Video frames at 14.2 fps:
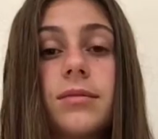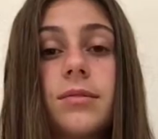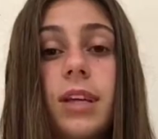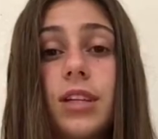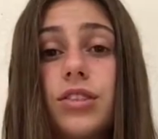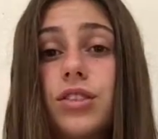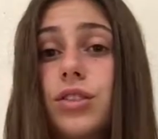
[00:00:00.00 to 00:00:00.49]

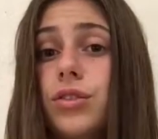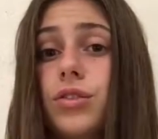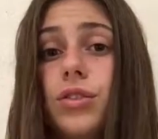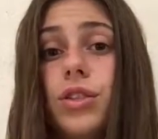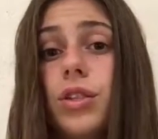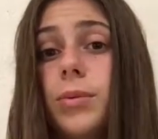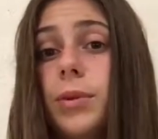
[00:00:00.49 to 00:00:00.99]
that she used
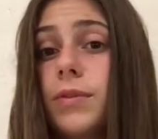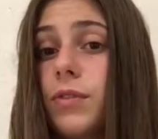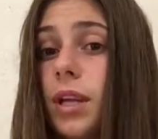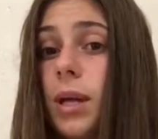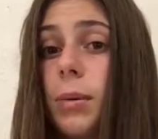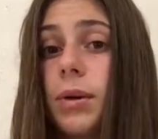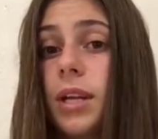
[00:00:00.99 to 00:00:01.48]
to do before
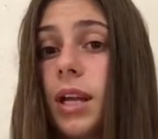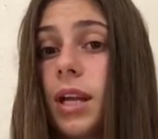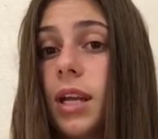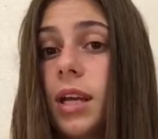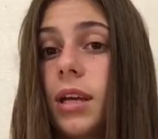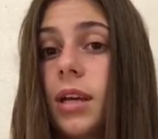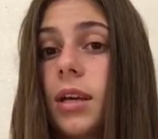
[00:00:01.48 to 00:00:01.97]
they were dating.